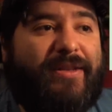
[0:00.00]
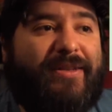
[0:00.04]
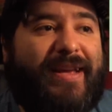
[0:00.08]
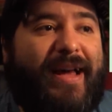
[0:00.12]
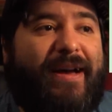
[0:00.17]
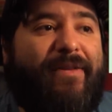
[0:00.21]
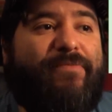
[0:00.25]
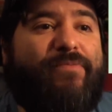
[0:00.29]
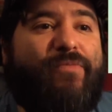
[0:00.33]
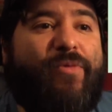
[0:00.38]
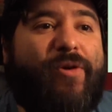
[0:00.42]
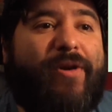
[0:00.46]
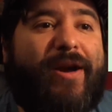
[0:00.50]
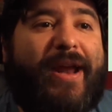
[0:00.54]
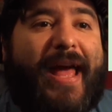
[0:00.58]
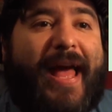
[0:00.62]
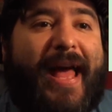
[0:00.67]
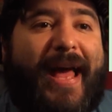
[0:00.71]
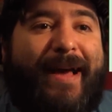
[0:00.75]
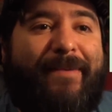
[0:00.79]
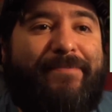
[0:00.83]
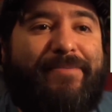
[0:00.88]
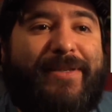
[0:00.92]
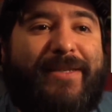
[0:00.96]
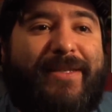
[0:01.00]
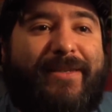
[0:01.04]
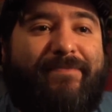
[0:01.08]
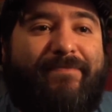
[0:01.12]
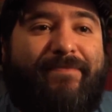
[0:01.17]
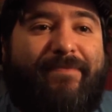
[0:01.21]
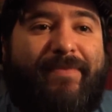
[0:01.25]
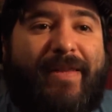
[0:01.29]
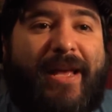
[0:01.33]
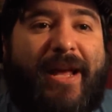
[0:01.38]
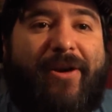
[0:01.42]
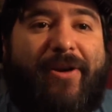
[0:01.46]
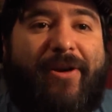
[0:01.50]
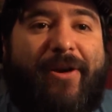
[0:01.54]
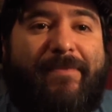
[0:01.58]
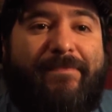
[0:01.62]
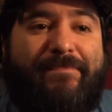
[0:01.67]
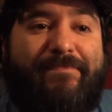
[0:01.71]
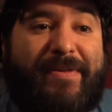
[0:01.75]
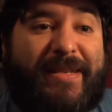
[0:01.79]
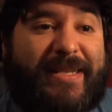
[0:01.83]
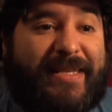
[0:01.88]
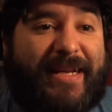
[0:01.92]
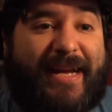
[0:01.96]
to have more apps that are
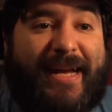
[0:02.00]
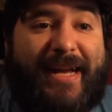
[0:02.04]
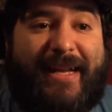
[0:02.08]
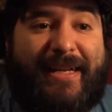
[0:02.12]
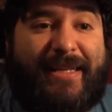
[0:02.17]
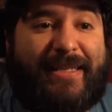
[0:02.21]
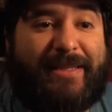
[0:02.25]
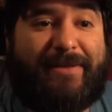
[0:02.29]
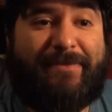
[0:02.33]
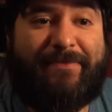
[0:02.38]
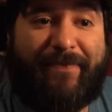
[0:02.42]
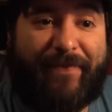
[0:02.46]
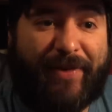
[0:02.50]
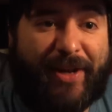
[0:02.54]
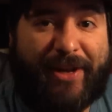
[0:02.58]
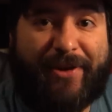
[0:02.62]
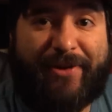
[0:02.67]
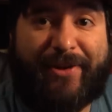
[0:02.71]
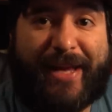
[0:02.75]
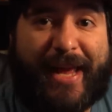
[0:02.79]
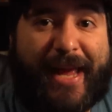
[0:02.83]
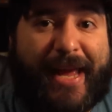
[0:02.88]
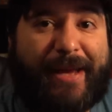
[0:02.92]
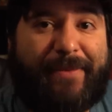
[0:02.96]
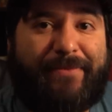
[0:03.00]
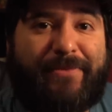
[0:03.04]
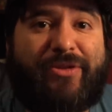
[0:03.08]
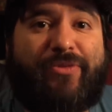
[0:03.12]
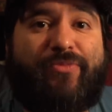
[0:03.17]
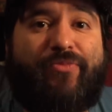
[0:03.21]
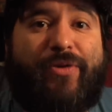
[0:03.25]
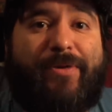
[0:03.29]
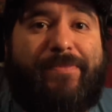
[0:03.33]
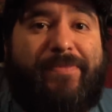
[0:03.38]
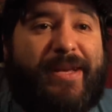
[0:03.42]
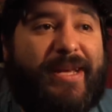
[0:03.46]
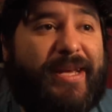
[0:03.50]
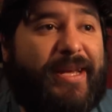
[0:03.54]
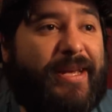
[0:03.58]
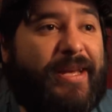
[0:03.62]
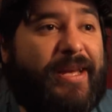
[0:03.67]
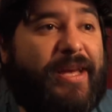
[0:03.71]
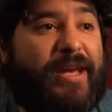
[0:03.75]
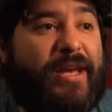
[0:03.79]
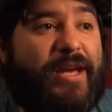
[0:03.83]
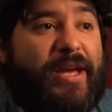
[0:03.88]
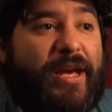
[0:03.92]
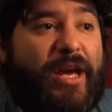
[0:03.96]
besides video games would be
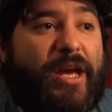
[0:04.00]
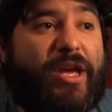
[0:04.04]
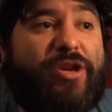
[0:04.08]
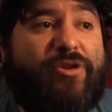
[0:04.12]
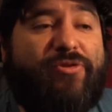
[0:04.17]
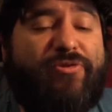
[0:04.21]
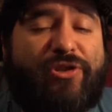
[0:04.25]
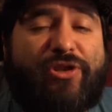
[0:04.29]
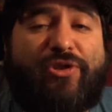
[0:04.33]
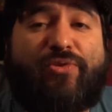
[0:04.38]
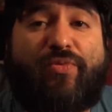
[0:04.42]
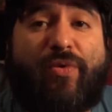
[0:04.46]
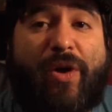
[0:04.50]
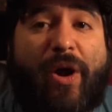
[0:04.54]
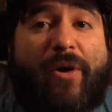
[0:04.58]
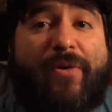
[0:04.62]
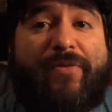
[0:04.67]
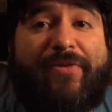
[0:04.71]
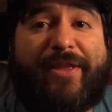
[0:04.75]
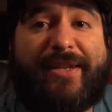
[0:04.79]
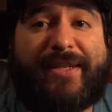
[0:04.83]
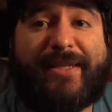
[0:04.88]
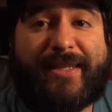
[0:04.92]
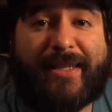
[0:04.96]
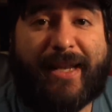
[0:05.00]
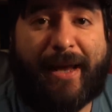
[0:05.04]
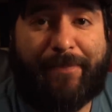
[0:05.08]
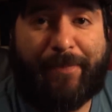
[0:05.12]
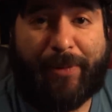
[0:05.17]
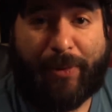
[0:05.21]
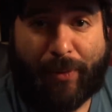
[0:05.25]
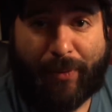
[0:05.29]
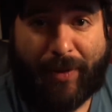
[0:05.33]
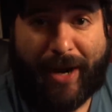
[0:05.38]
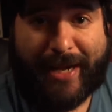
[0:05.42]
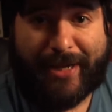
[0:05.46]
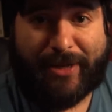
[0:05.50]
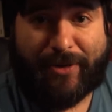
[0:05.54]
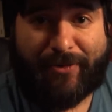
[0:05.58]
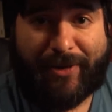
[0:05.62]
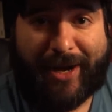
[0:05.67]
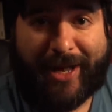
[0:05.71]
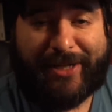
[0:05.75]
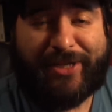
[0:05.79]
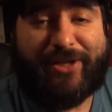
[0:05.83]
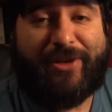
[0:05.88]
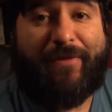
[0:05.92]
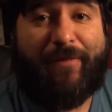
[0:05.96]
a huge growth and step in the right
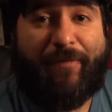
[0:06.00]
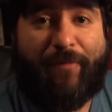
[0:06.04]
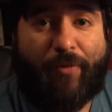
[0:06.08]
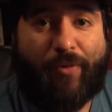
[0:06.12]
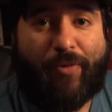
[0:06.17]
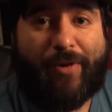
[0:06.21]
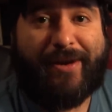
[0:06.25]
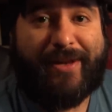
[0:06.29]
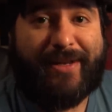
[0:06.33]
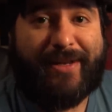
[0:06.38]
direction for